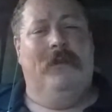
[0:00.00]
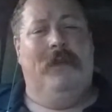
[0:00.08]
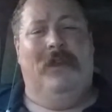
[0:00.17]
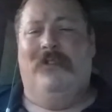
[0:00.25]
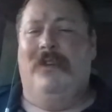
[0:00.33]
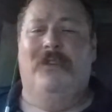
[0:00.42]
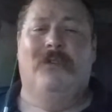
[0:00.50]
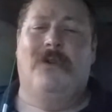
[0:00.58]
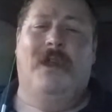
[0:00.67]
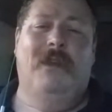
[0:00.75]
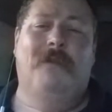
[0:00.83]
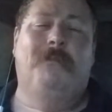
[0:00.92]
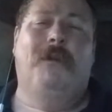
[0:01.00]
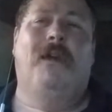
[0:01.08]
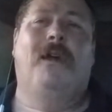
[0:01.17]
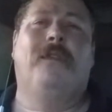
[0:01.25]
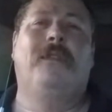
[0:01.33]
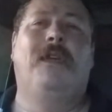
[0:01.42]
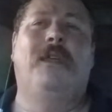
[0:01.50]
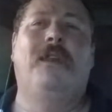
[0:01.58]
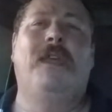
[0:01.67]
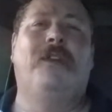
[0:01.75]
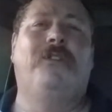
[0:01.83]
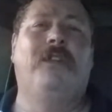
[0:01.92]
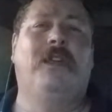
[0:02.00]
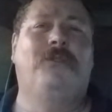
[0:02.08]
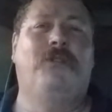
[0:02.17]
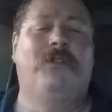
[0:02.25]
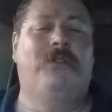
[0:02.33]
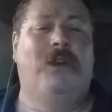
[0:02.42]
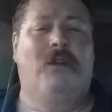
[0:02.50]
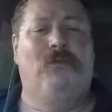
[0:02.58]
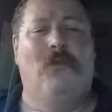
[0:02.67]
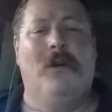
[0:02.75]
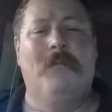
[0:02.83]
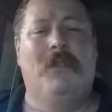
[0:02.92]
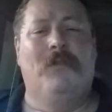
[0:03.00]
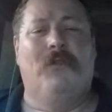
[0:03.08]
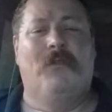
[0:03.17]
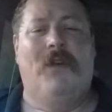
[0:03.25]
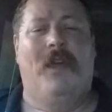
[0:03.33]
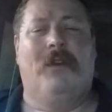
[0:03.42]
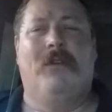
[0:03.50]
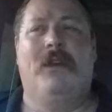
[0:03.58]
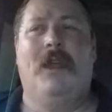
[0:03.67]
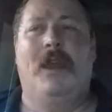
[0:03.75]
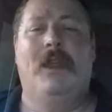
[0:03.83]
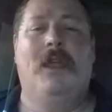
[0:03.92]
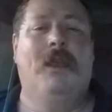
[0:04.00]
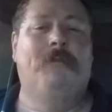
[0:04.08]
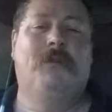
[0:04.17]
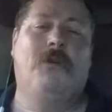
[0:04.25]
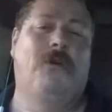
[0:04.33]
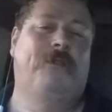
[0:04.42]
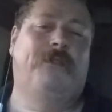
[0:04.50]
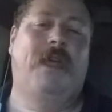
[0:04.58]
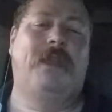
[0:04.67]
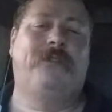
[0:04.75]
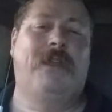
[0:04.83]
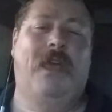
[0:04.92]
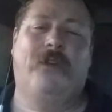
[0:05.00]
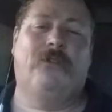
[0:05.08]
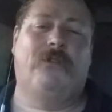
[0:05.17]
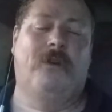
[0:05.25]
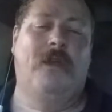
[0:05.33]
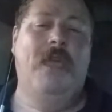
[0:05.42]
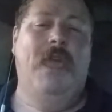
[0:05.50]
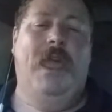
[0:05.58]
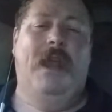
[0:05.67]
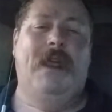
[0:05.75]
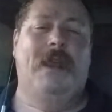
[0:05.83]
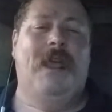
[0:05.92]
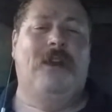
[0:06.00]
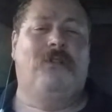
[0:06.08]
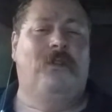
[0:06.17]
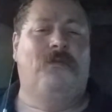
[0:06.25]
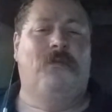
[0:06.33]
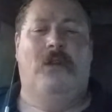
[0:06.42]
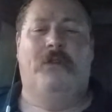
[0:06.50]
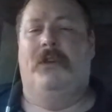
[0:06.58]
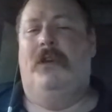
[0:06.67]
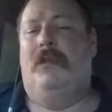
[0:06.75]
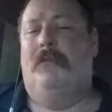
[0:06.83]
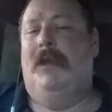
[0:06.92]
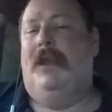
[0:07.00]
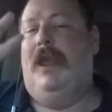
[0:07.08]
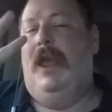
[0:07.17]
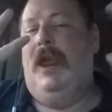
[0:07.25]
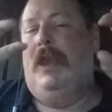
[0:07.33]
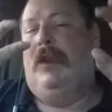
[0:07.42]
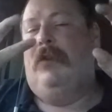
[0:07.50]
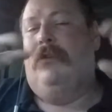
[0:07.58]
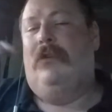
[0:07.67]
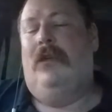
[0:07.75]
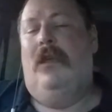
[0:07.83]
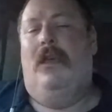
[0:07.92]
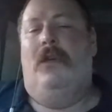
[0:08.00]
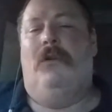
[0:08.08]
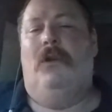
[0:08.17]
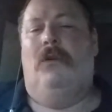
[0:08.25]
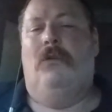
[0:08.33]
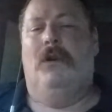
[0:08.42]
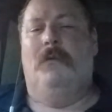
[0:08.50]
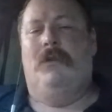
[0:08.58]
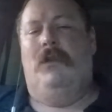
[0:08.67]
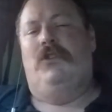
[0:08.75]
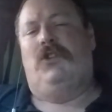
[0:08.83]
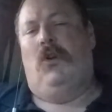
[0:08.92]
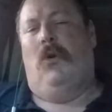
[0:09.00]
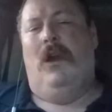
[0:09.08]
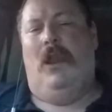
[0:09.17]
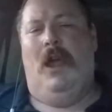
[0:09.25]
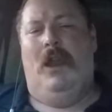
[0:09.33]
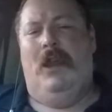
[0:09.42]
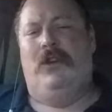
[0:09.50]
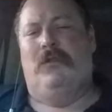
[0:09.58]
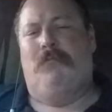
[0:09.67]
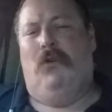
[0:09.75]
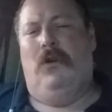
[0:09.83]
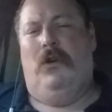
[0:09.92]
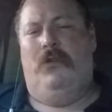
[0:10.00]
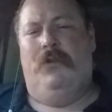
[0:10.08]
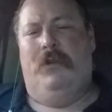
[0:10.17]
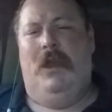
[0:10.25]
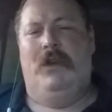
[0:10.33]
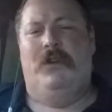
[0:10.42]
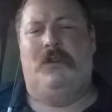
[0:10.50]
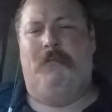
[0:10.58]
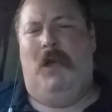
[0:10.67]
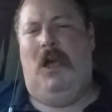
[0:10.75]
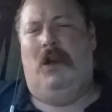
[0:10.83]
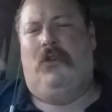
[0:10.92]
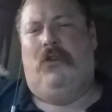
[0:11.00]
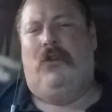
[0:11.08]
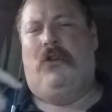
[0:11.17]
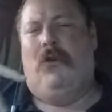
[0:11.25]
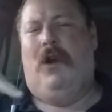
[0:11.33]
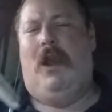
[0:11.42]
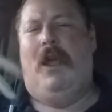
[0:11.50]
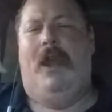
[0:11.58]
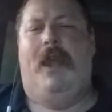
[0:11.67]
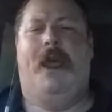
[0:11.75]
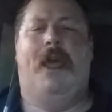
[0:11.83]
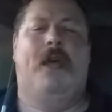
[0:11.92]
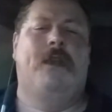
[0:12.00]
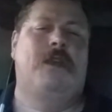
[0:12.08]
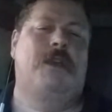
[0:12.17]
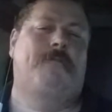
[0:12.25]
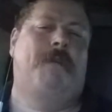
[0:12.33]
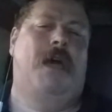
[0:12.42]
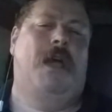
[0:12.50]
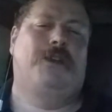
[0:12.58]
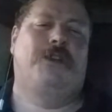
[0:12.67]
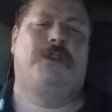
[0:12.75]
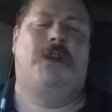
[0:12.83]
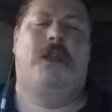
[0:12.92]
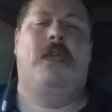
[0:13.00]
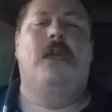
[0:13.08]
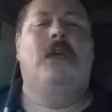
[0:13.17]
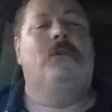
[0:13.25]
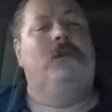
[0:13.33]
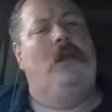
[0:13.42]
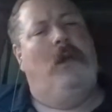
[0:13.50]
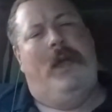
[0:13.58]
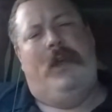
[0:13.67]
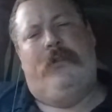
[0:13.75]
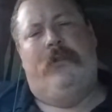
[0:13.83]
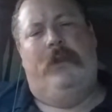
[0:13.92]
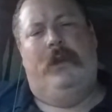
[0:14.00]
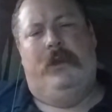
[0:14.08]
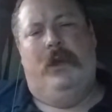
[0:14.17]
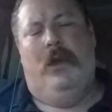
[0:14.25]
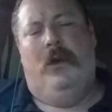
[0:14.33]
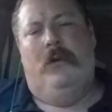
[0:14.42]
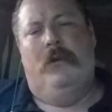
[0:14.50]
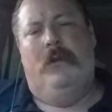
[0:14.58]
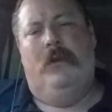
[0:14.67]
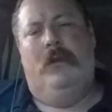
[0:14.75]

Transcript: It says it right in the book. It actually gives you a set of formula for factoring that in, of course, that's extra. And that actually falls into the mechanics. We don't want a storyline. That just bogs the storyline down. It just bogs the story. No, actually it don't.